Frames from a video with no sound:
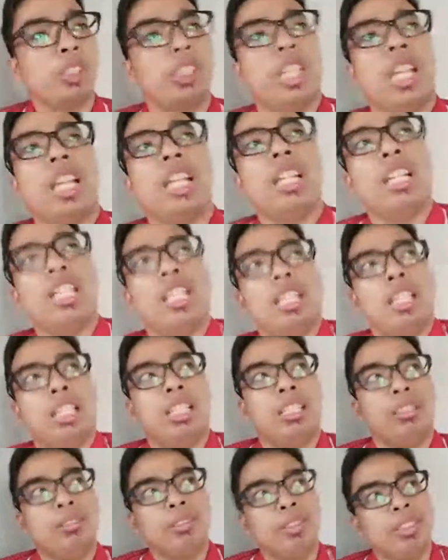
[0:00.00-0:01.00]

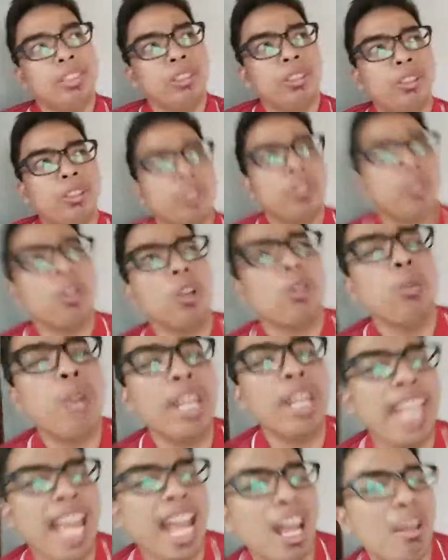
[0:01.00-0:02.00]
Uh,
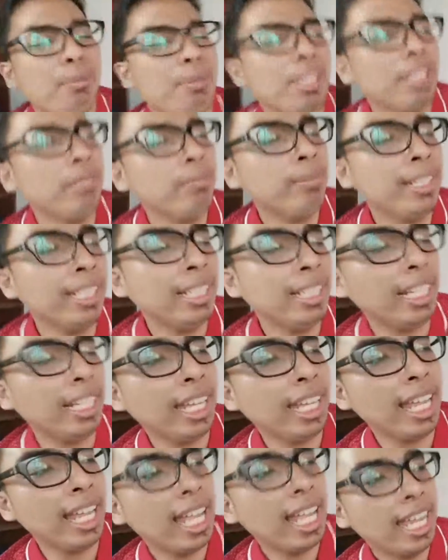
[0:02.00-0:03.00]
what happened
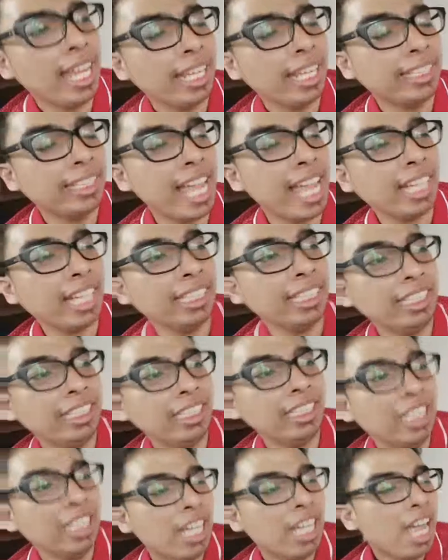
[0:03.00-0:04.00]
exactly?
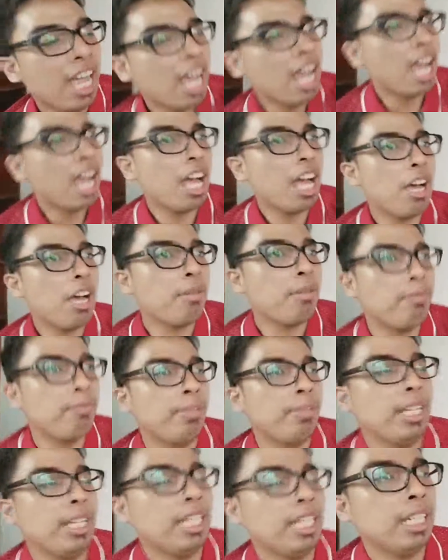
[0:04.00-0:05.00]
Um,
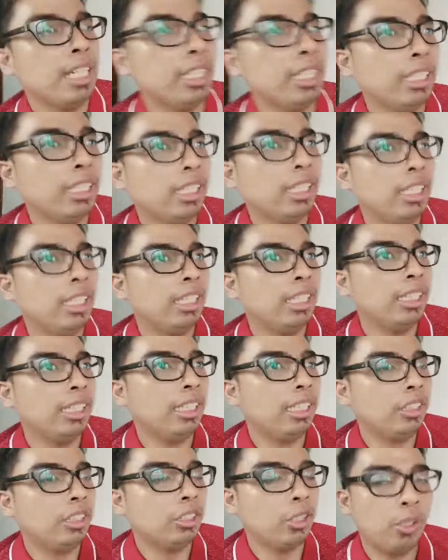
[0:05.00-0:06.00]

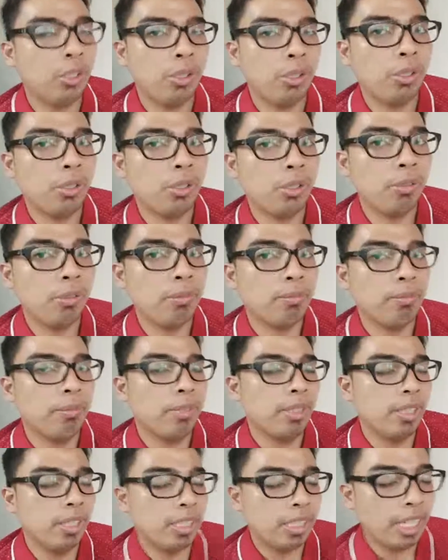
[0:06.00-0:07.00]
so
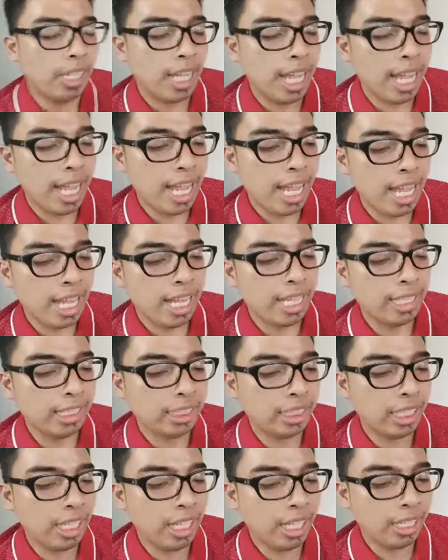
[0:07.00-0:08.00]

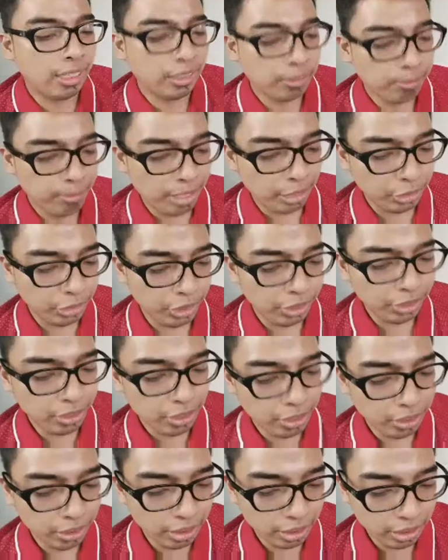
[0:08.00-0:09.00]
as mentioned
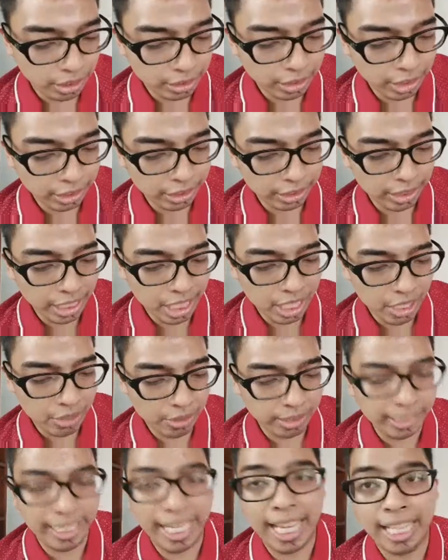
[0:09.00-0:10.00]
just now,
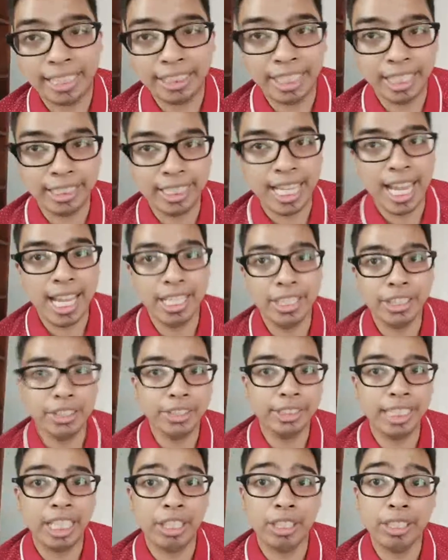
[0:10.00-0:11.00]
they just had their
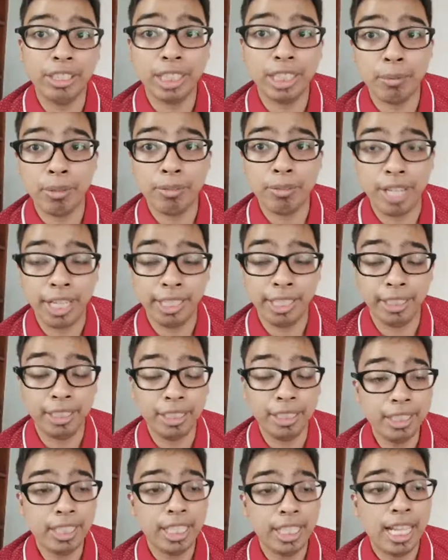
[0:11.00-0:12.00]
second
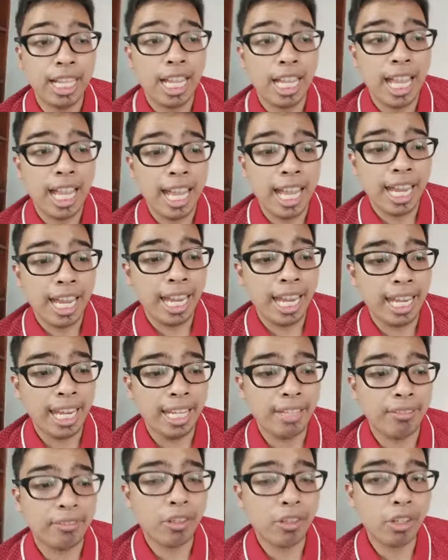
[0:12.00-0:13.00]
semifinal,
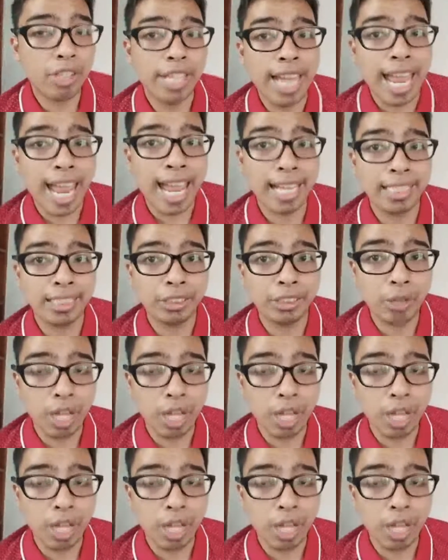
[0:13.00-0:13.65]
and four acts